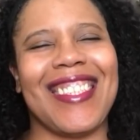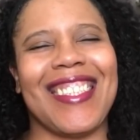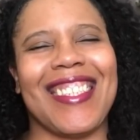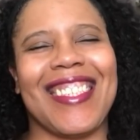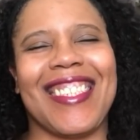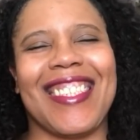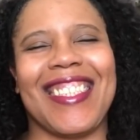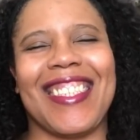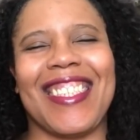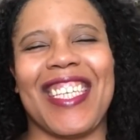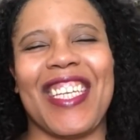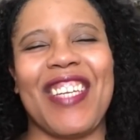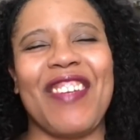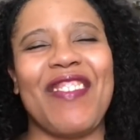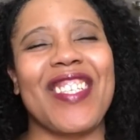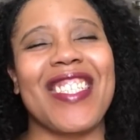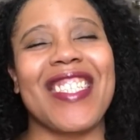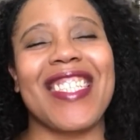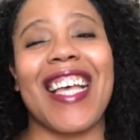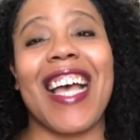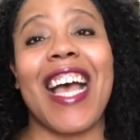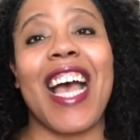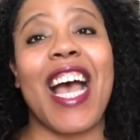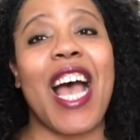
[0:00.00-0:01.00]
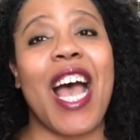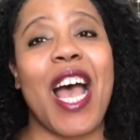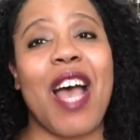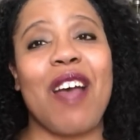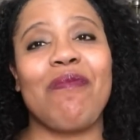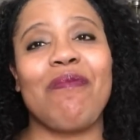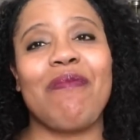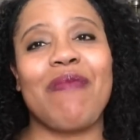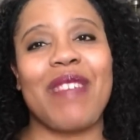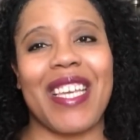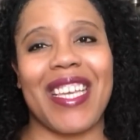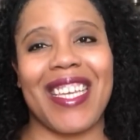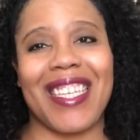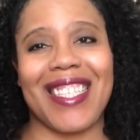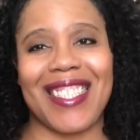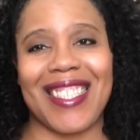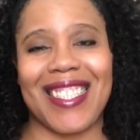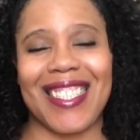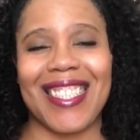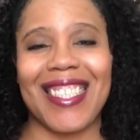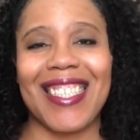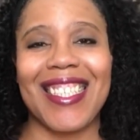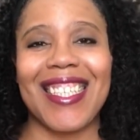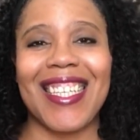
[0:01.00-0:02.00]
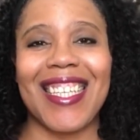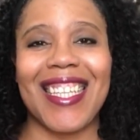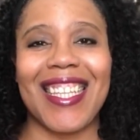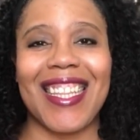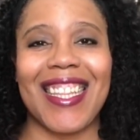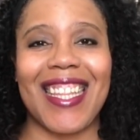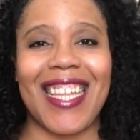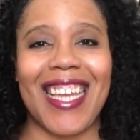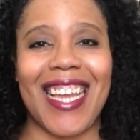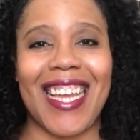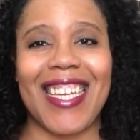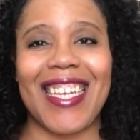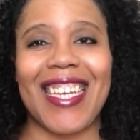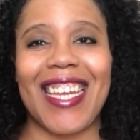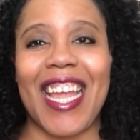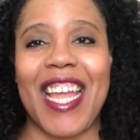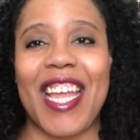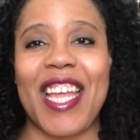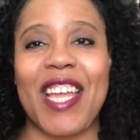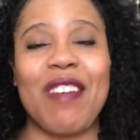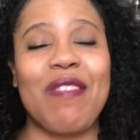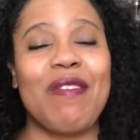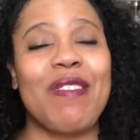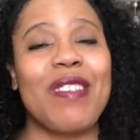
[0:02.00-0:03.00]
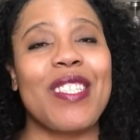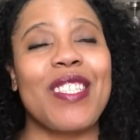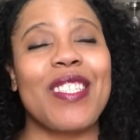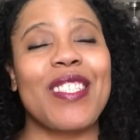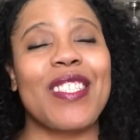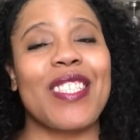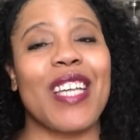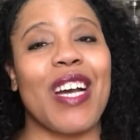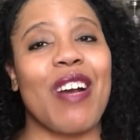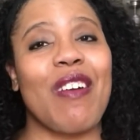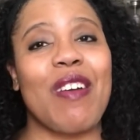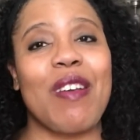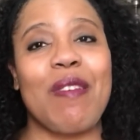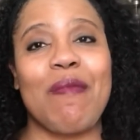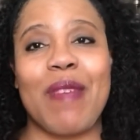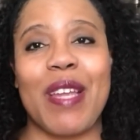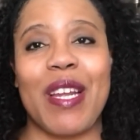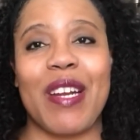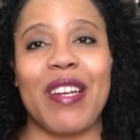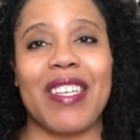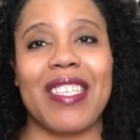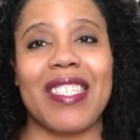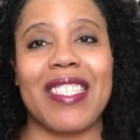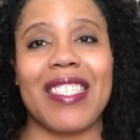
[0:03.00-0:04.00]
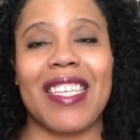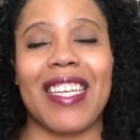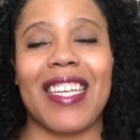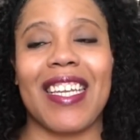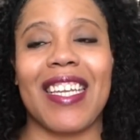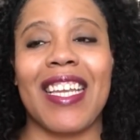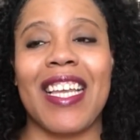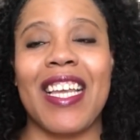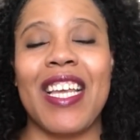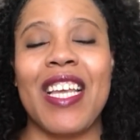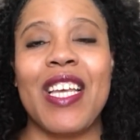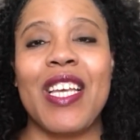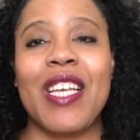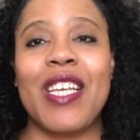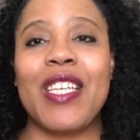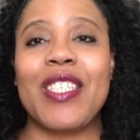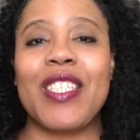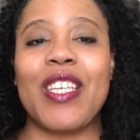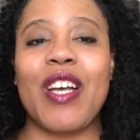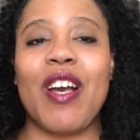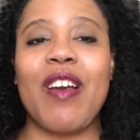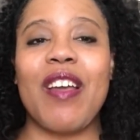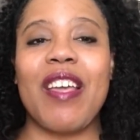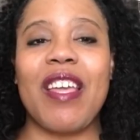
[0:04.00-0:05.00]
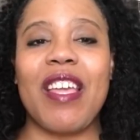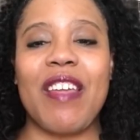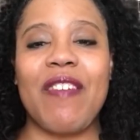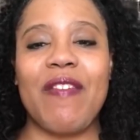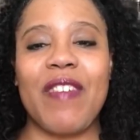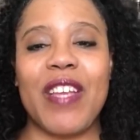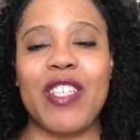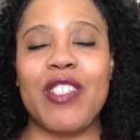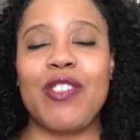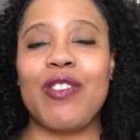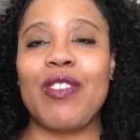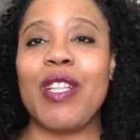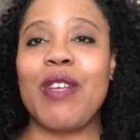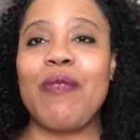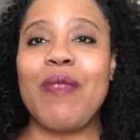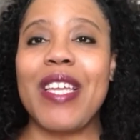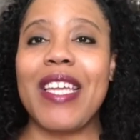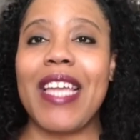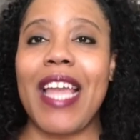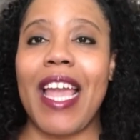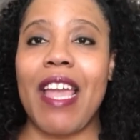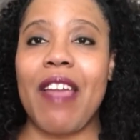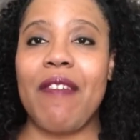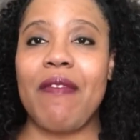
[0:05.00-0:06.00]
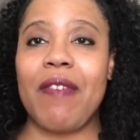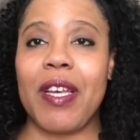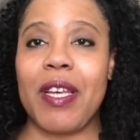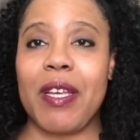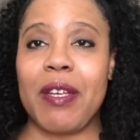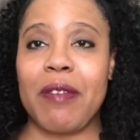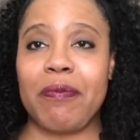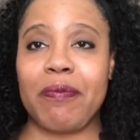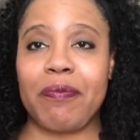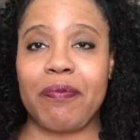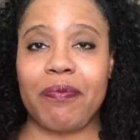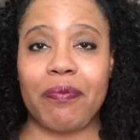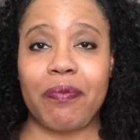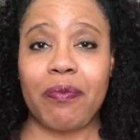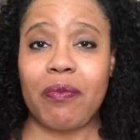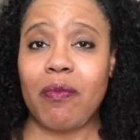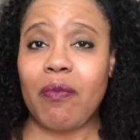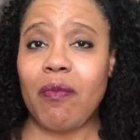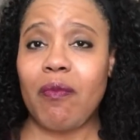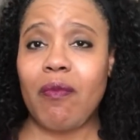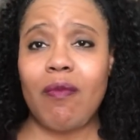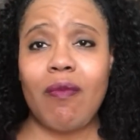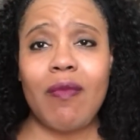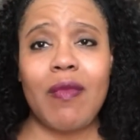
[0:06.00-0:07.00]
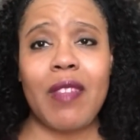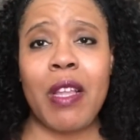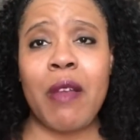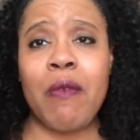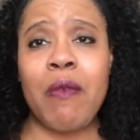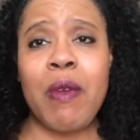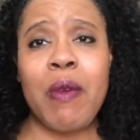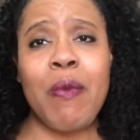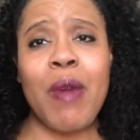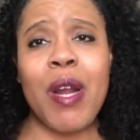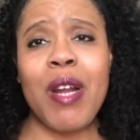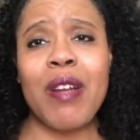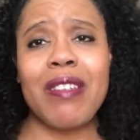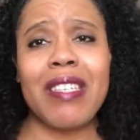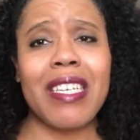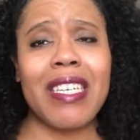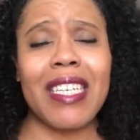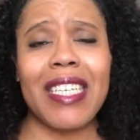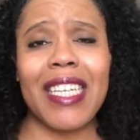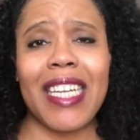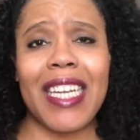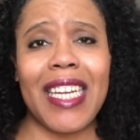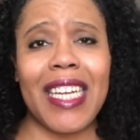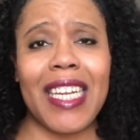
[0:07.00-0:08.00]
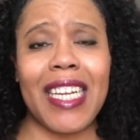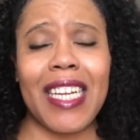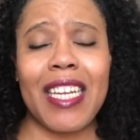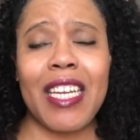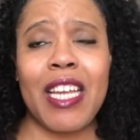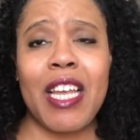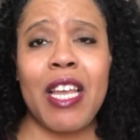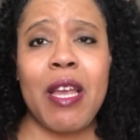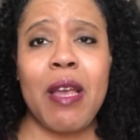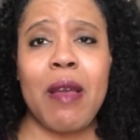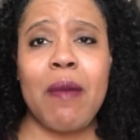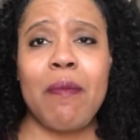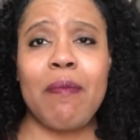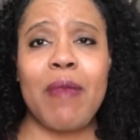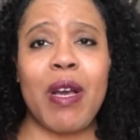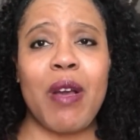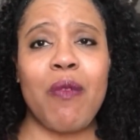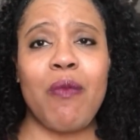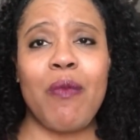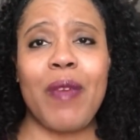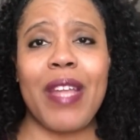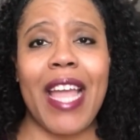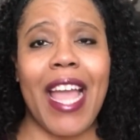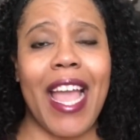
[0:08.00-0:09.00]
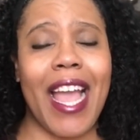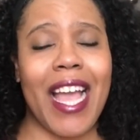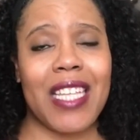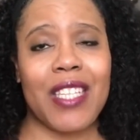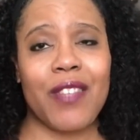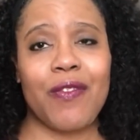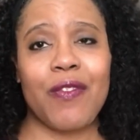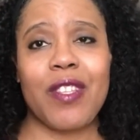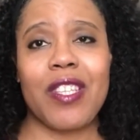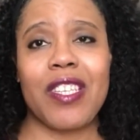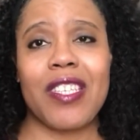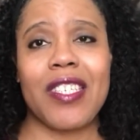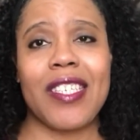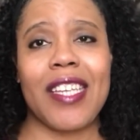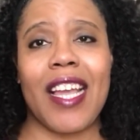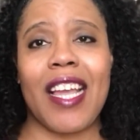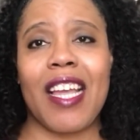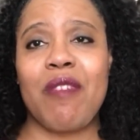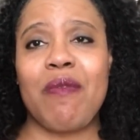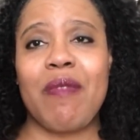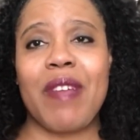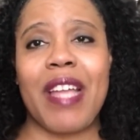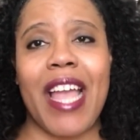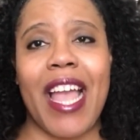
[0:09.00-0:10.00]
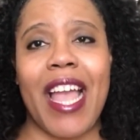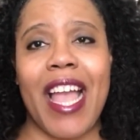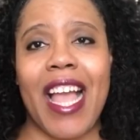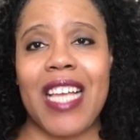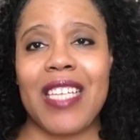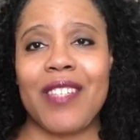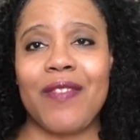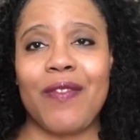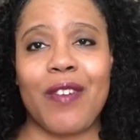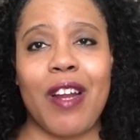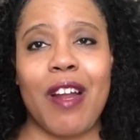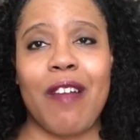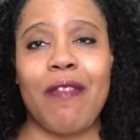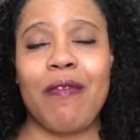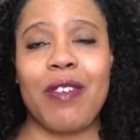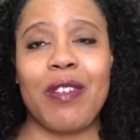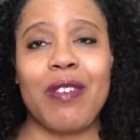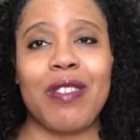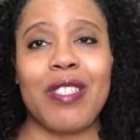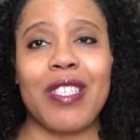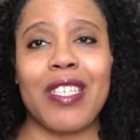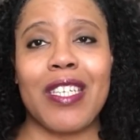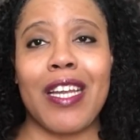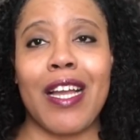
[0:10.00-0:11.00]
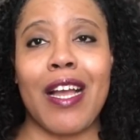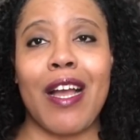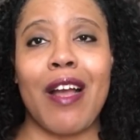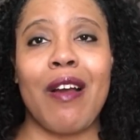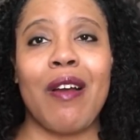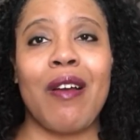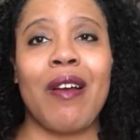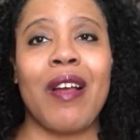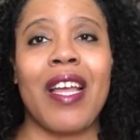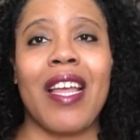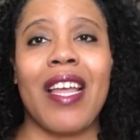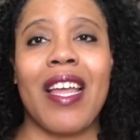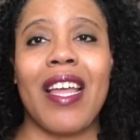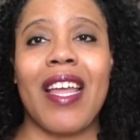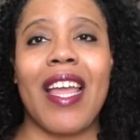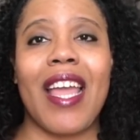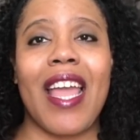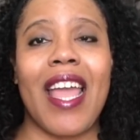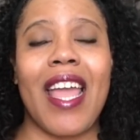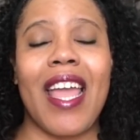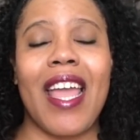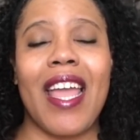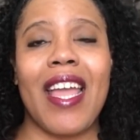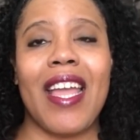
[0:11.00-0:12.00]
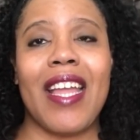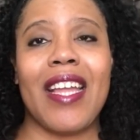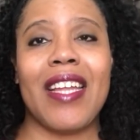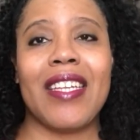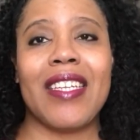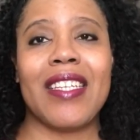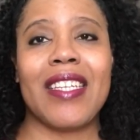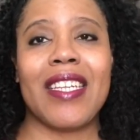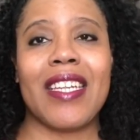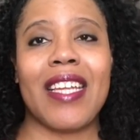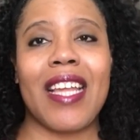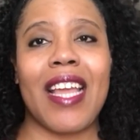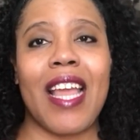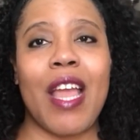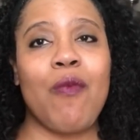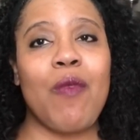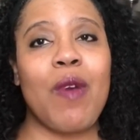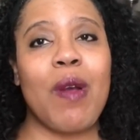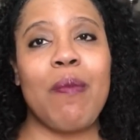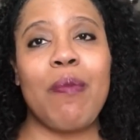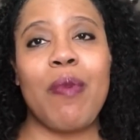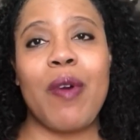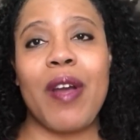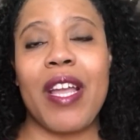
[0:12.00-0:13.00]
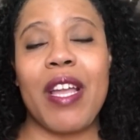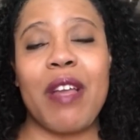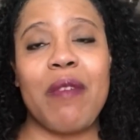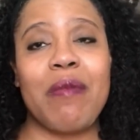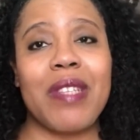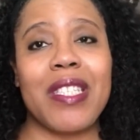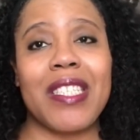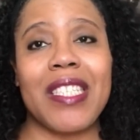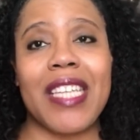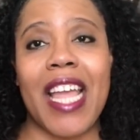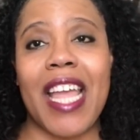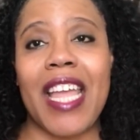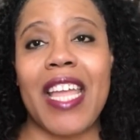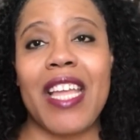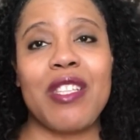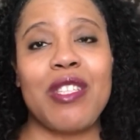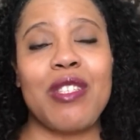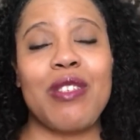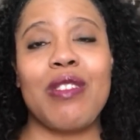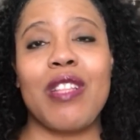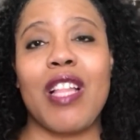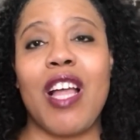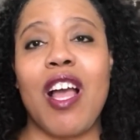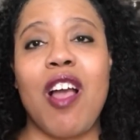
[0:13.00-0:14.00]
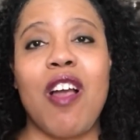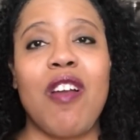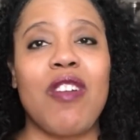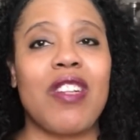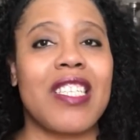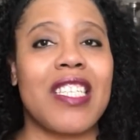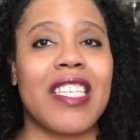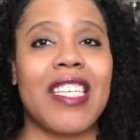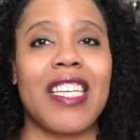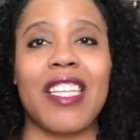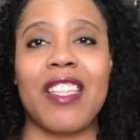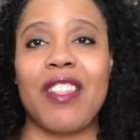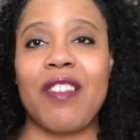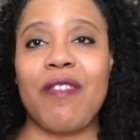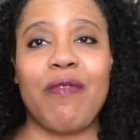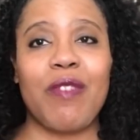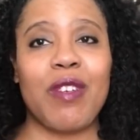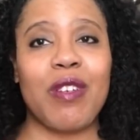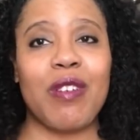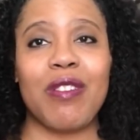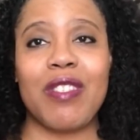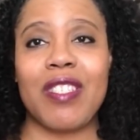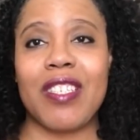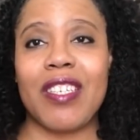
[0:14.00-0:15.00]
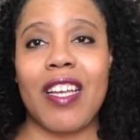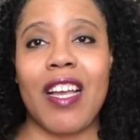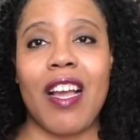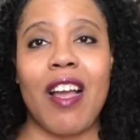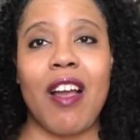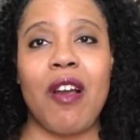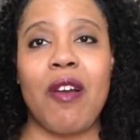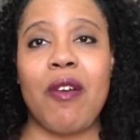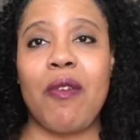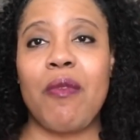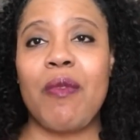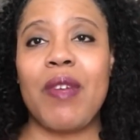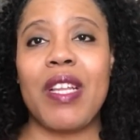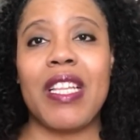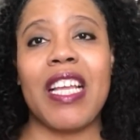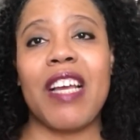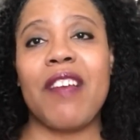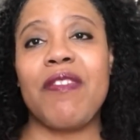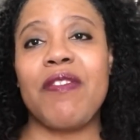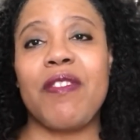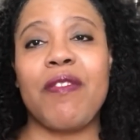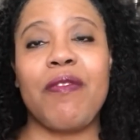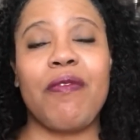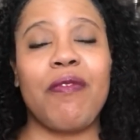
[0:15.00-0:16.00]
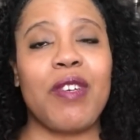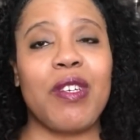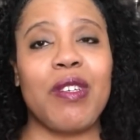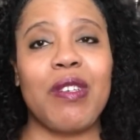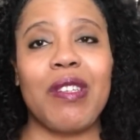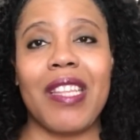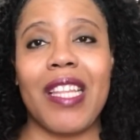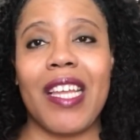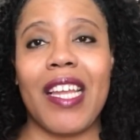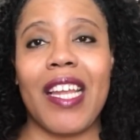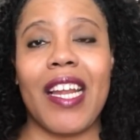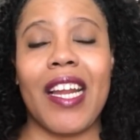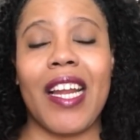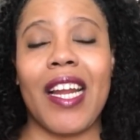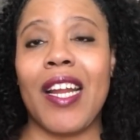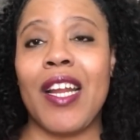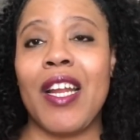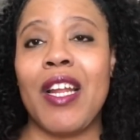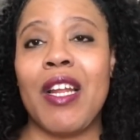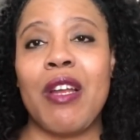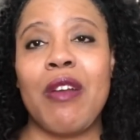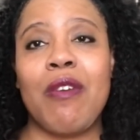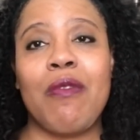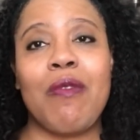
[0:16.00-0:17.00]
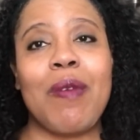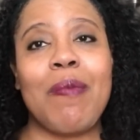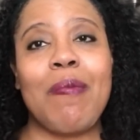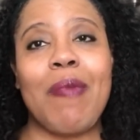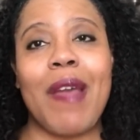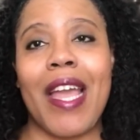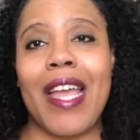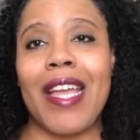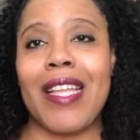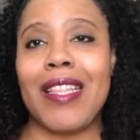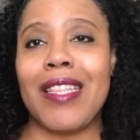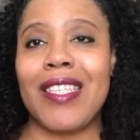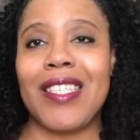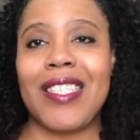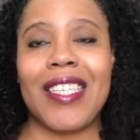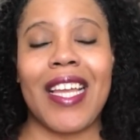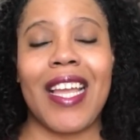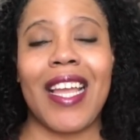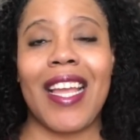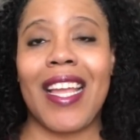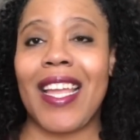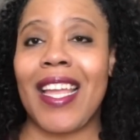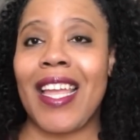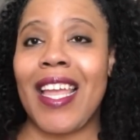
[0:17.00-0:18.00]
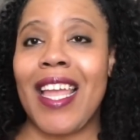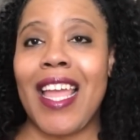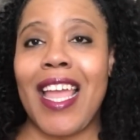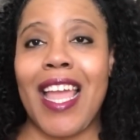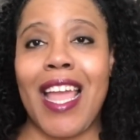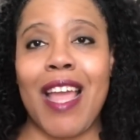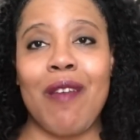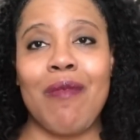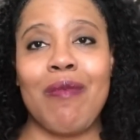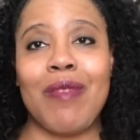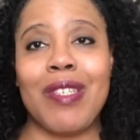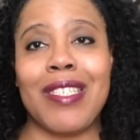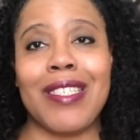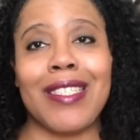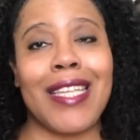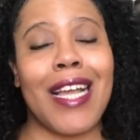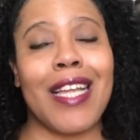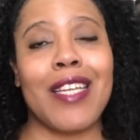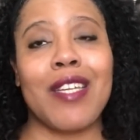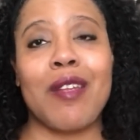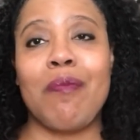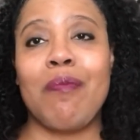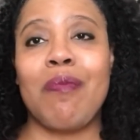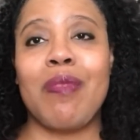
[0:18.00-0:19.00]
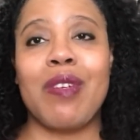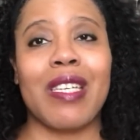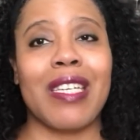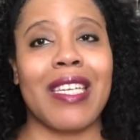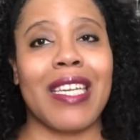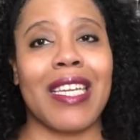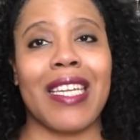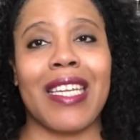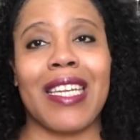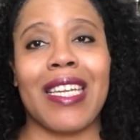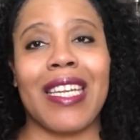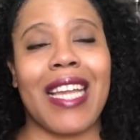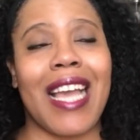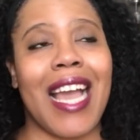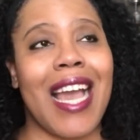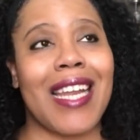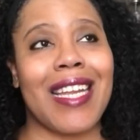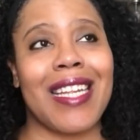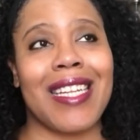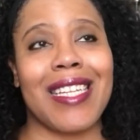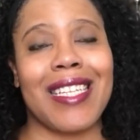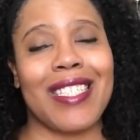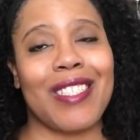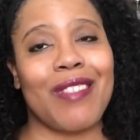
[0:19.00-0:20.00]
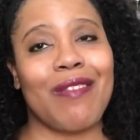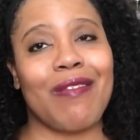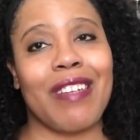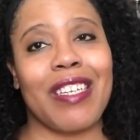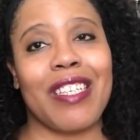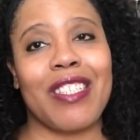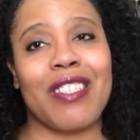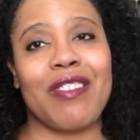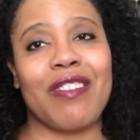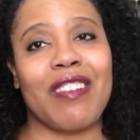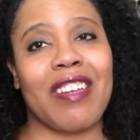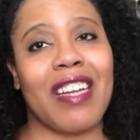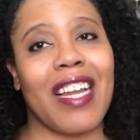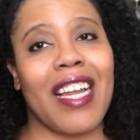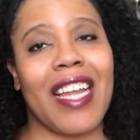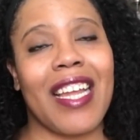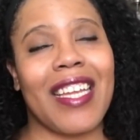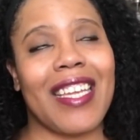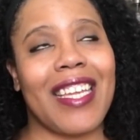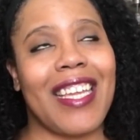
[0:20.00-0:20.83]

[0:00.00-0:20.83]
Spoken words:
She was a hot mess that day. It was so embarrassing. So eventually we gave up. We weren't done eating, but we asked for the check and we asked for our food to go. And at one point it was taking too long to get the food to go. We left the food there. We paid the check and we just had to book it out of this restaurant.